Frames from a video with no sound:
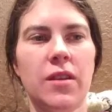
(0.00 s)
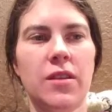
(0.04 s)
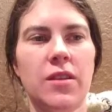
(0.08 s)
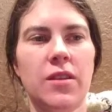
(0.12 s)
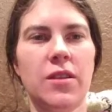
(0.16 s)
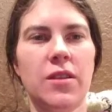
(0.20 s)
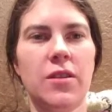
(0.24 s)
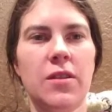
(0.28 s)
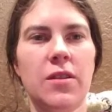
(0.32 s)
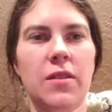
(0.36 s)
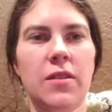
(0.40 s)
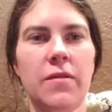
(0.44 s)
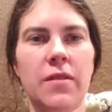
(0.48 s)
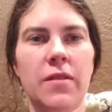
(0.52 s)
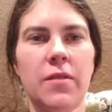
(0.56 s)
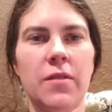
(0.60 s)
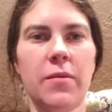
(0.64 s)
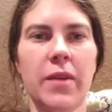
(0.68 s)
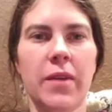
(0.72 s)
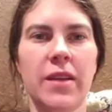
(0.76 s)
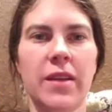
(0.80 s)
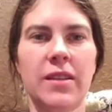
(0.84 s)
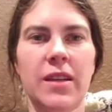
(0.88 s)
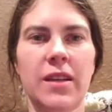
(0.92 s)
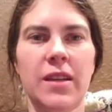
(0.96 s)
there's two
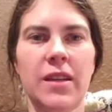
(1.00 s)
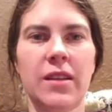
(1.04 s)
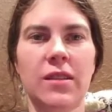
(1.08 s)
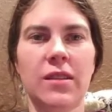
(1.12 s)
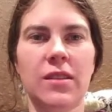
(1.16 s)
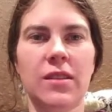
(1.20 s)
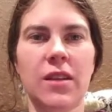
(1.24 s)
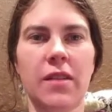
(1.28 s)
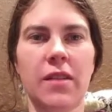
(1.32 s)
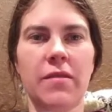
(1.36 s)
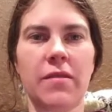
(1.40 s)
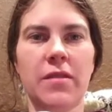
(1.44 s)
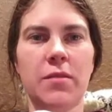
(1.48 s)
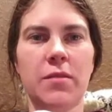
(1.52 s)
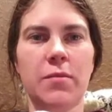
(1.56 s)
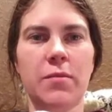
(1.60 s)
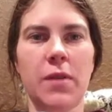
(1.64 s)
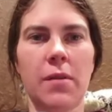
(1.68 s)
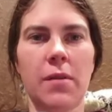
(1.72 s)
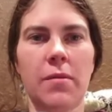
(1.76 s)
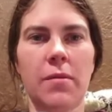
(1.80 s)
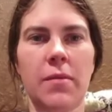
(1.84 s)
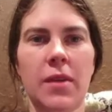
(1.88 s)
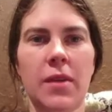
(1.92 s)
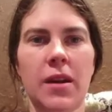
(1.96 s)
different ways I can solve
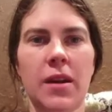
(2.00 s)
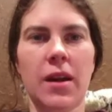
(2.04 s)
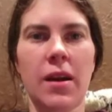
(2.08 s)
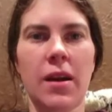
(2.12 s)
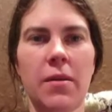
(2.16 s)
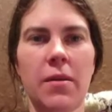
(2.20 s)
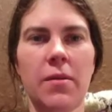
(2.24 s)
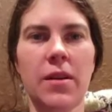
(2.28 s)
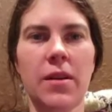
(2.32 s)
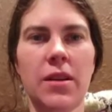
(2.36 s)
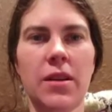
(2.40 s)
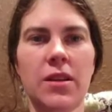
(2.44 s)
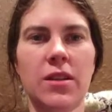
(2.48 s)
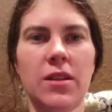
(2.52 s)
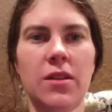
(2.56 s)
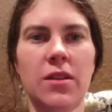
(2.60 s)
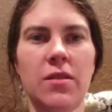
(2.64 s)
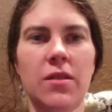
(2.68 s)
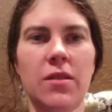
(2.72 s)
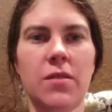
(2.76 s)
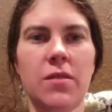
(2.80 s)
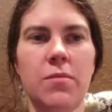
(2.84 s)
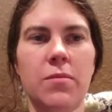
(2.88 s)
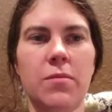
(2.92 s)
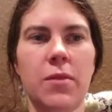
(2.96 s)
this problem, and I want to
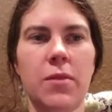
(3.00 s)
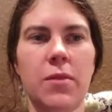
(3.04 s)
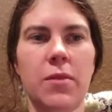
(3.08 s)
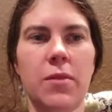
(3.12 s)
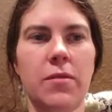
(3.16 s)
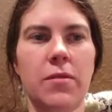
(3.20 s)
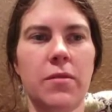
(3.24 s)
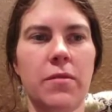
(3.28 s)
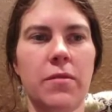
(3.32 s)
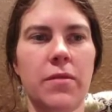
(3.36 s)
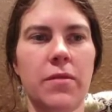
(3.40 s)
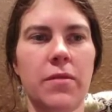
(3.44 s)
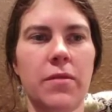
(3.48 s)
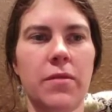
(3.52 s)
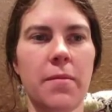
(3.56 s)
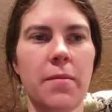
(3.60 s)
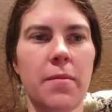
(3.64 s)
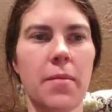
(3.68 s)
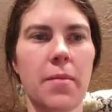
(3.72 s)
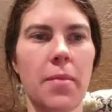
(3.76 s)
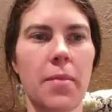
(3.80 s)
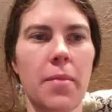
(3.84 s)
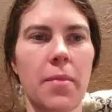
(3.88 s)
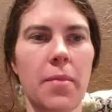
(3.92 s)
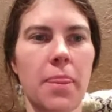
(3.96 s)
show you both of
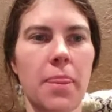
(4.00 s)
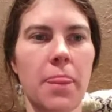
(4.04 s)
them.